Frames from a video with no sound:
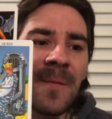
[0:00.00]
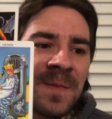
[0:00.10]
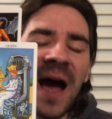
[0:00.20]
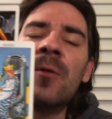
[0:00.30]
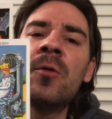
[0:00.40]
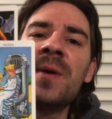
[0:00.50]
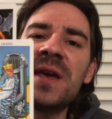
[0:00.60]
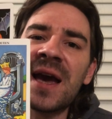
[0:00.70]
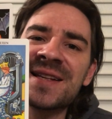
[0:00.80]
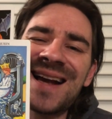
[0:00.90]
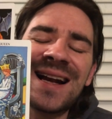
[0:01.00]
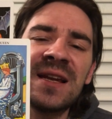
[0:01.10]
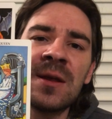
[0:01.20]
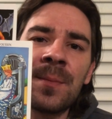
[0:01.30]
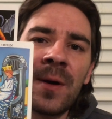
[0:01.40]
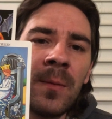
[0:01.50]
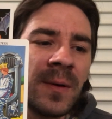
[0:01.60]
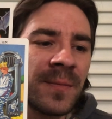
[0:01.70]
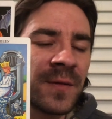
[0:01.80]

That will be exactly the problem,